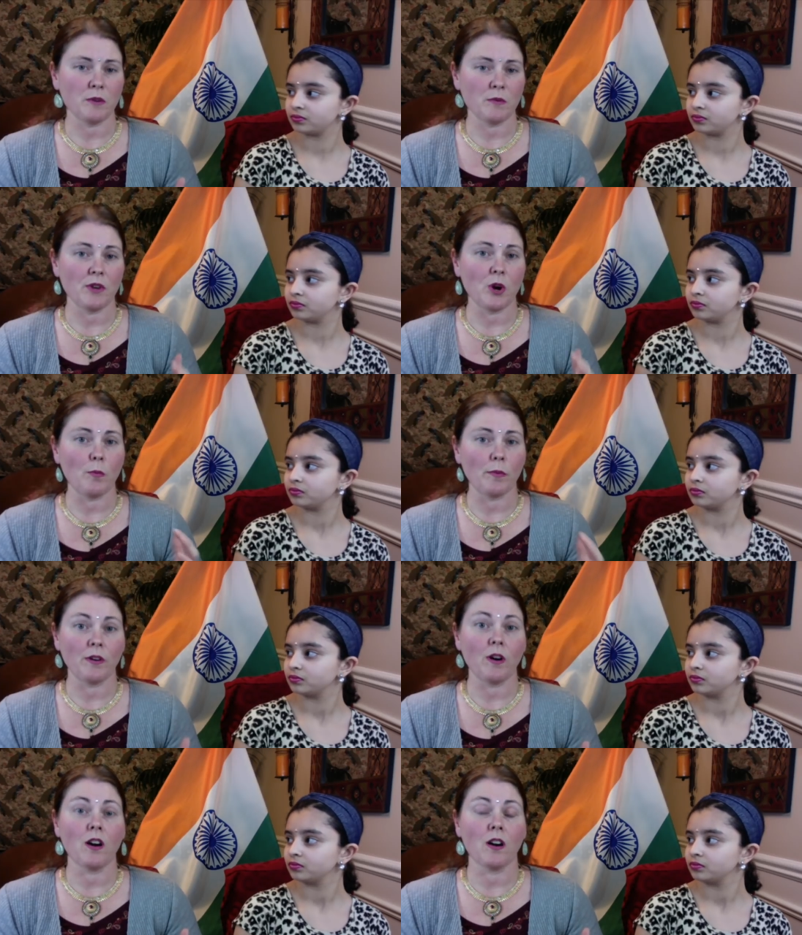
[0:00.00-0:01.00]
Speaker 1: you with open
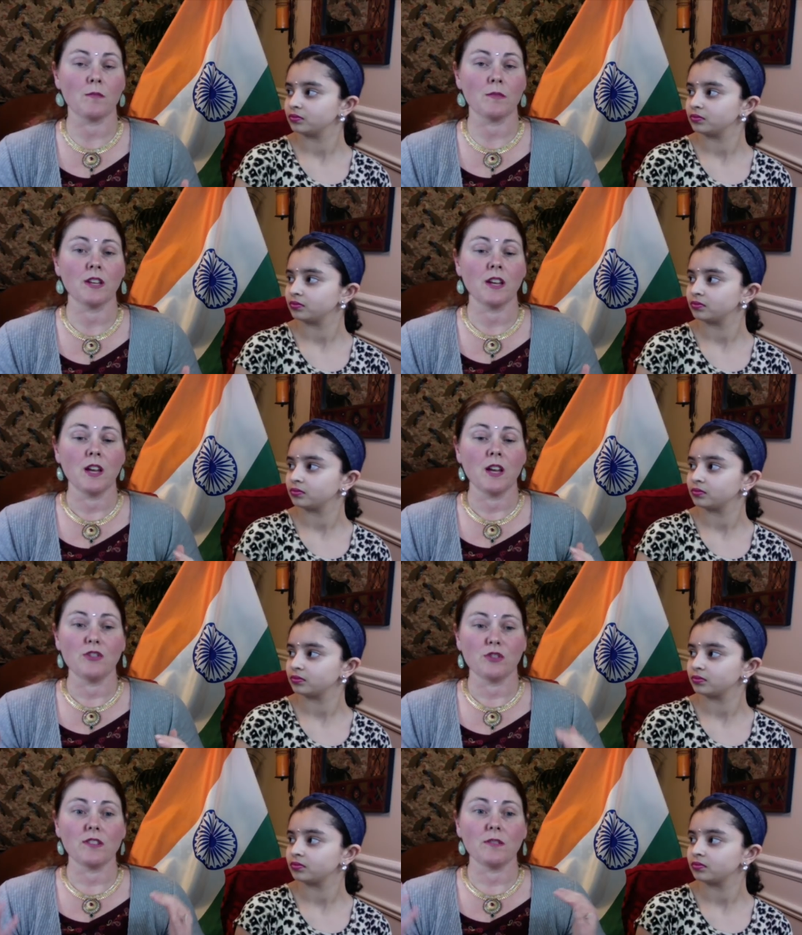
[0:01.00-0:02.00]
arms.
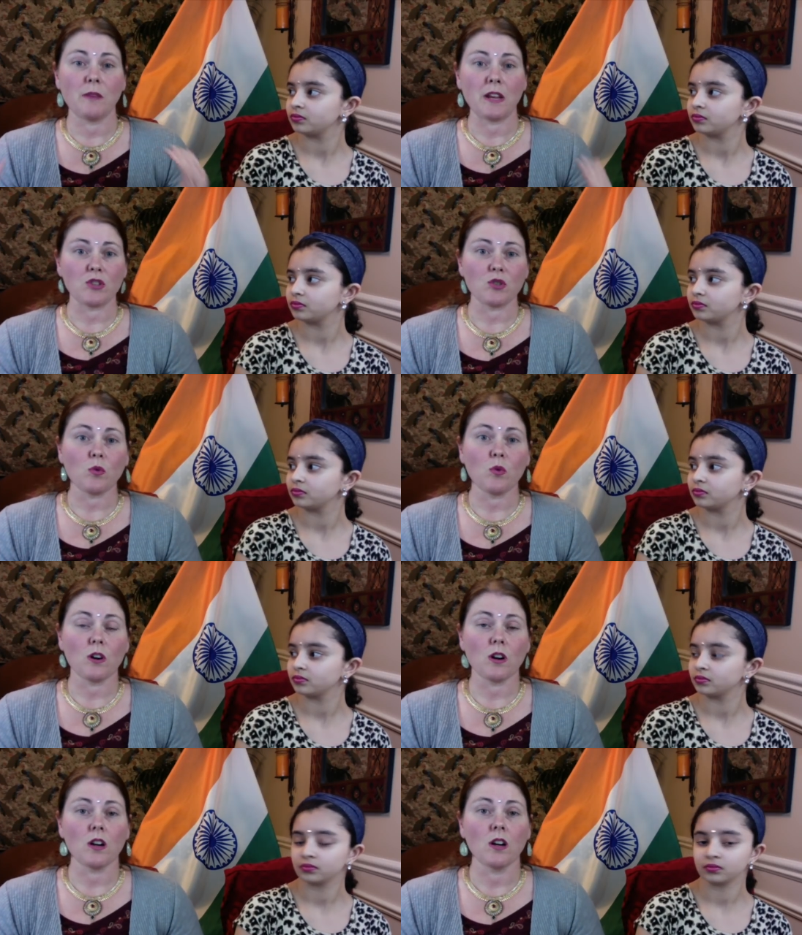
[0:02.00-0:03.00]
Just make
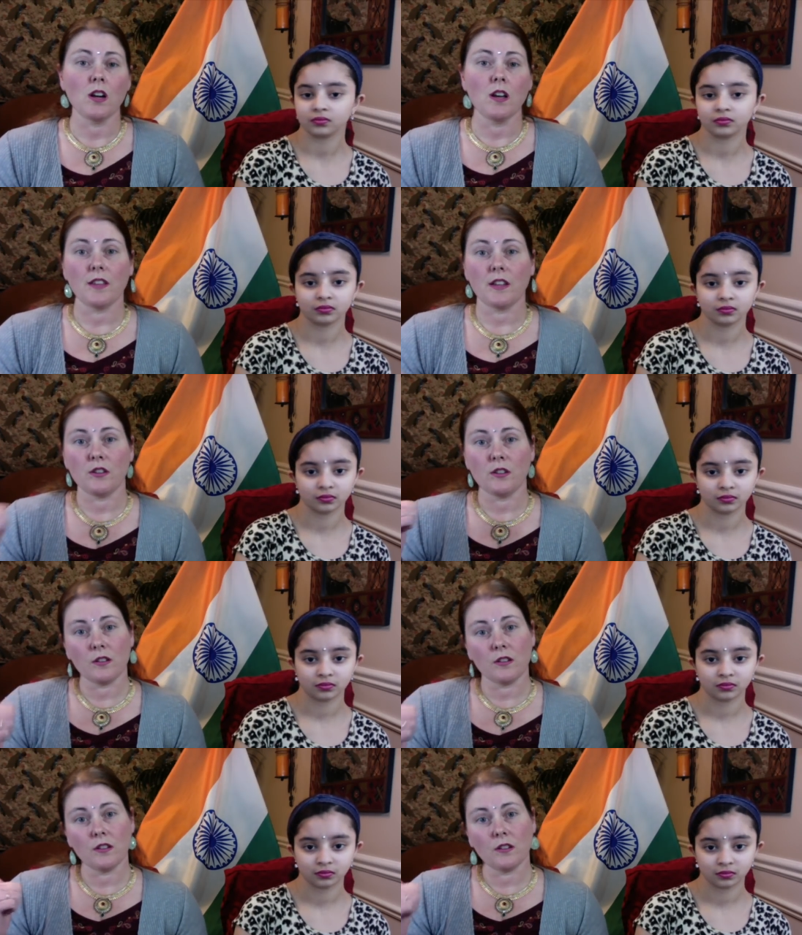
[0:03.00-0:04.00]
sure that
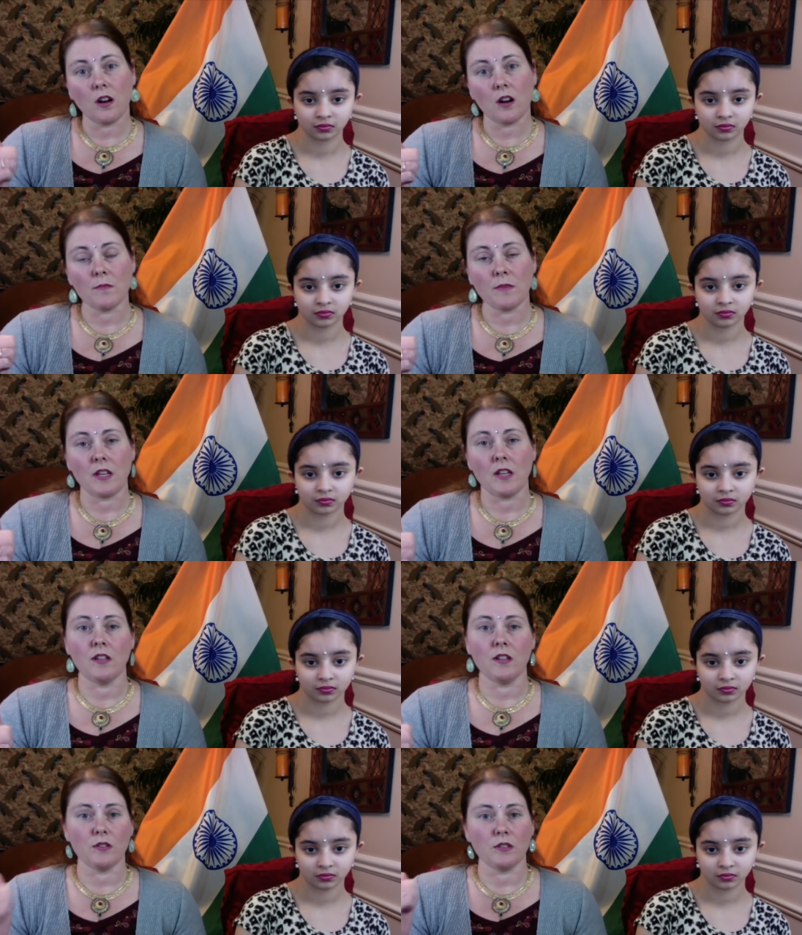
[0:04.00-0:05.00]
your
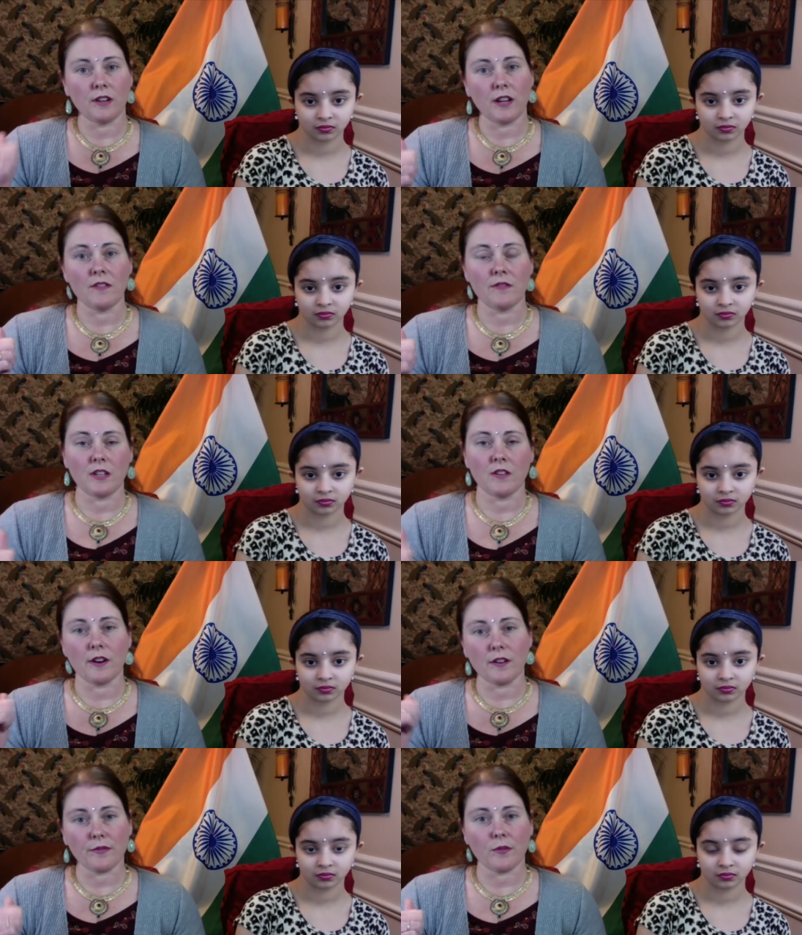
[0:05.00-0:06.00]
army, your navy, your
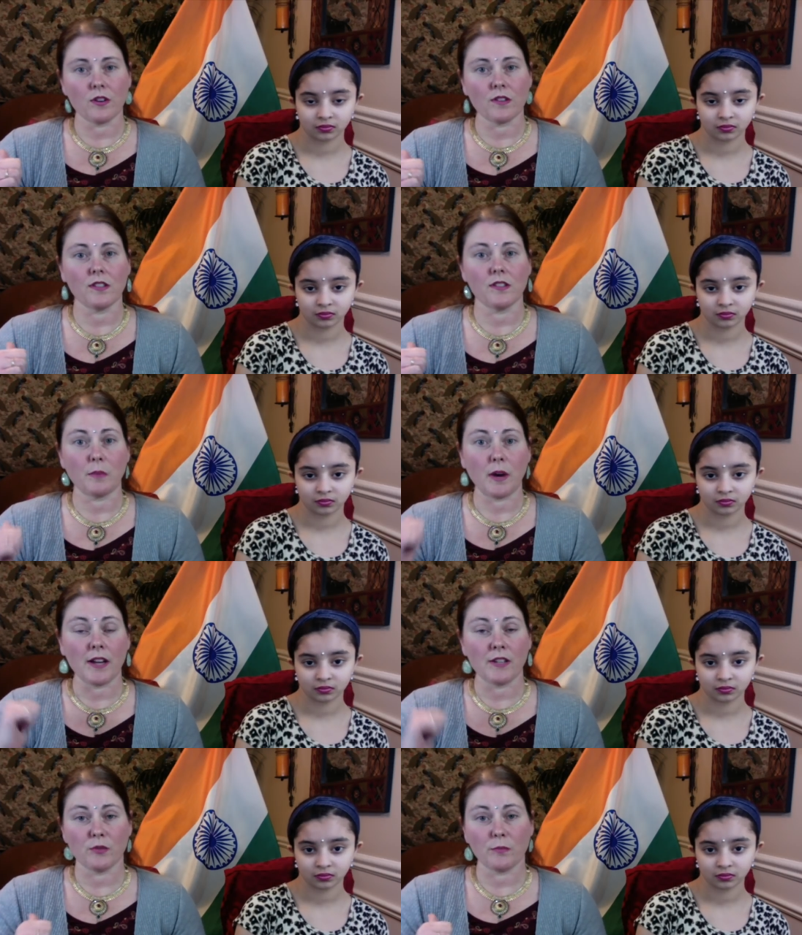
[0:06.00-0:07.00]
air force is
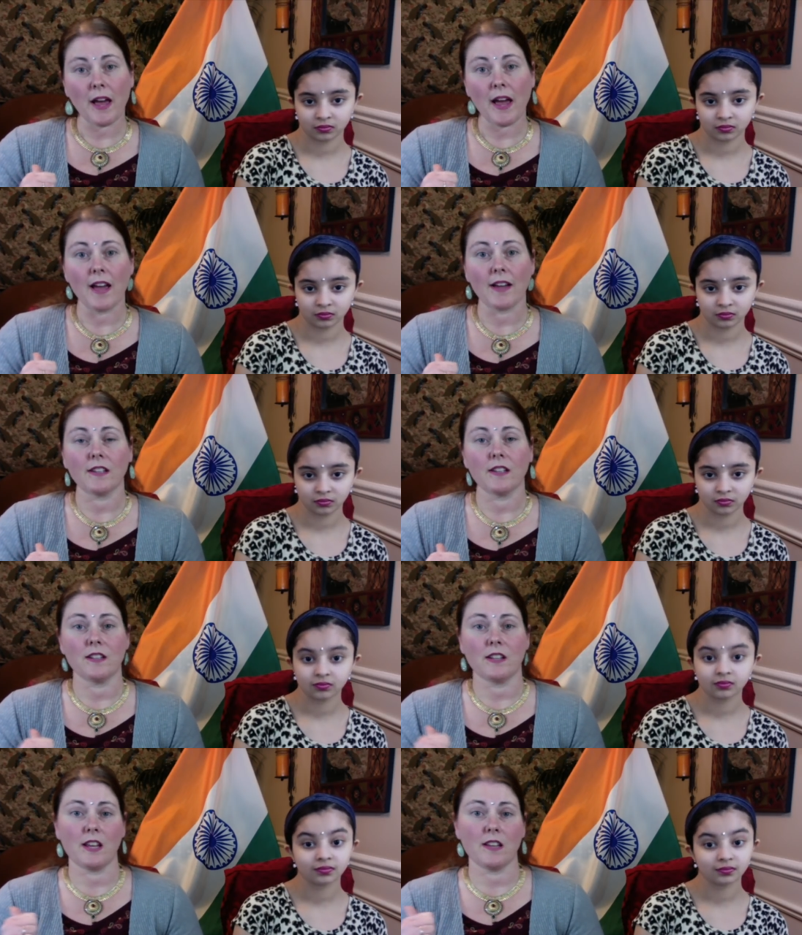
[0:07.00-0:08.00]
behind your back in
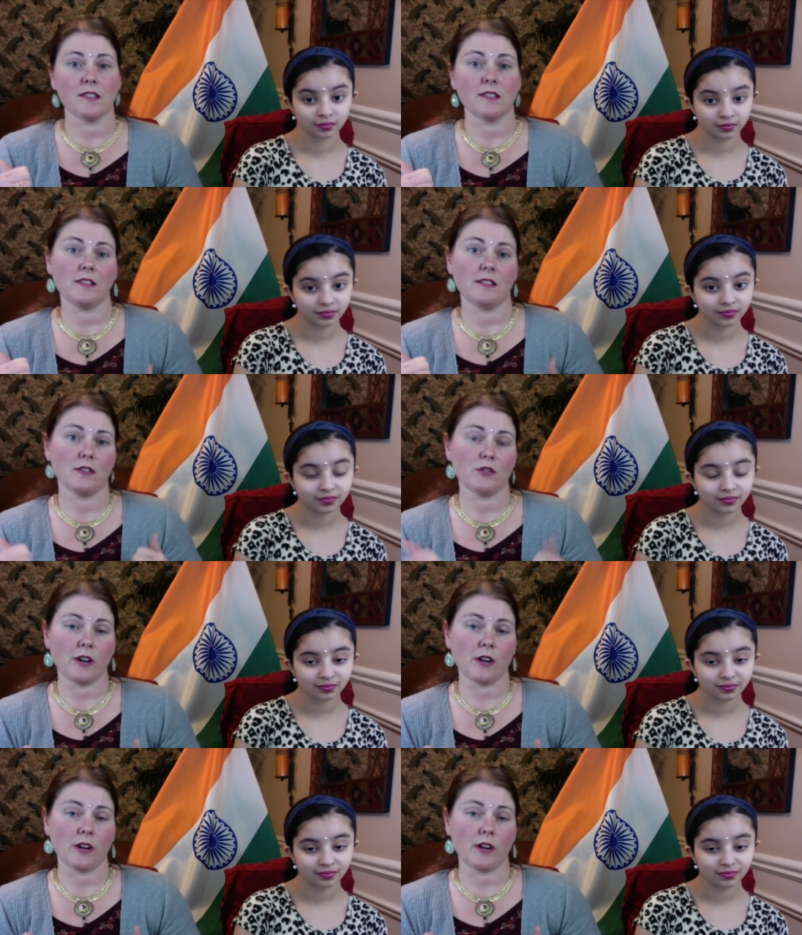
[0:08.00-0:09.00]
case they're
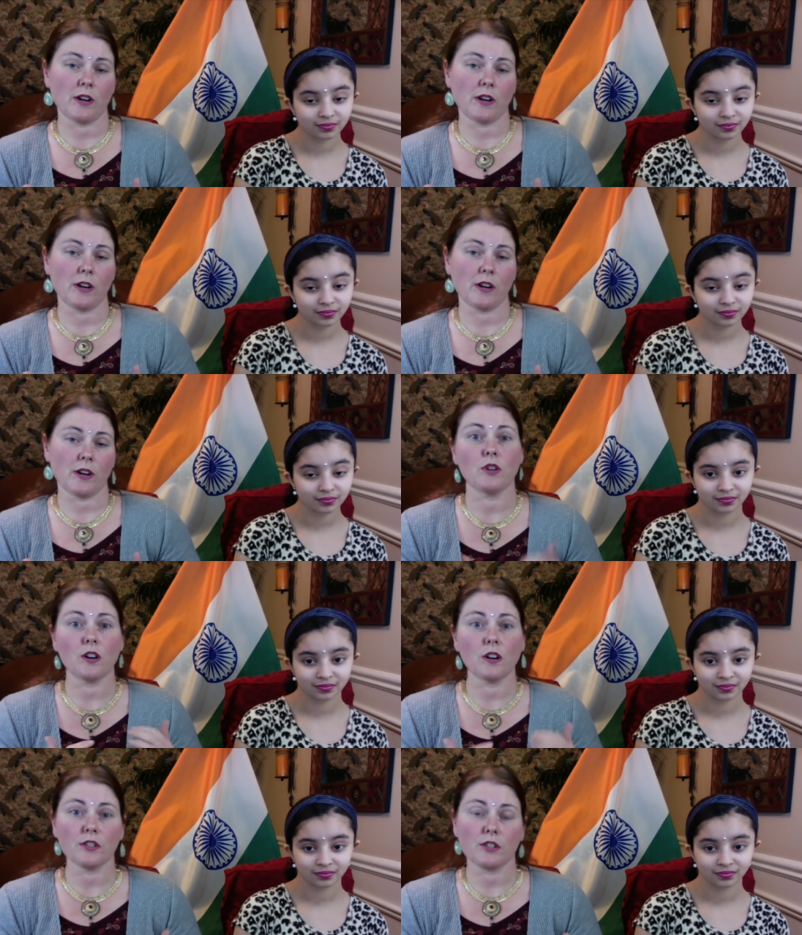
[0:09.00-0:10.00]
trying, you know, to
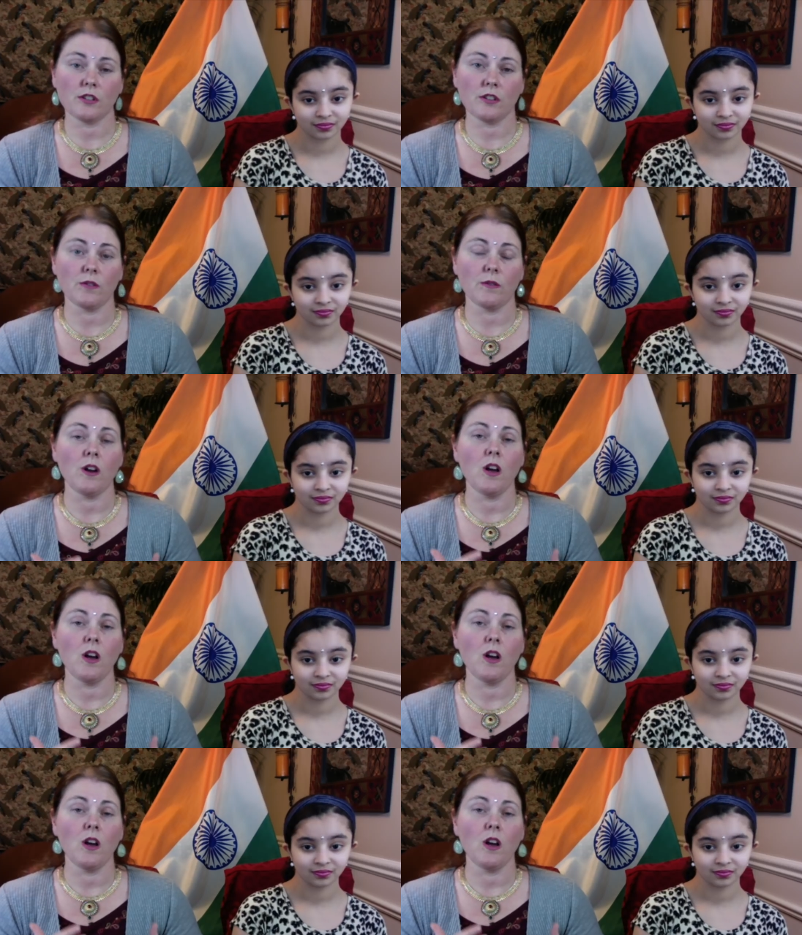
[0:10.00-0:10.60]
hurt you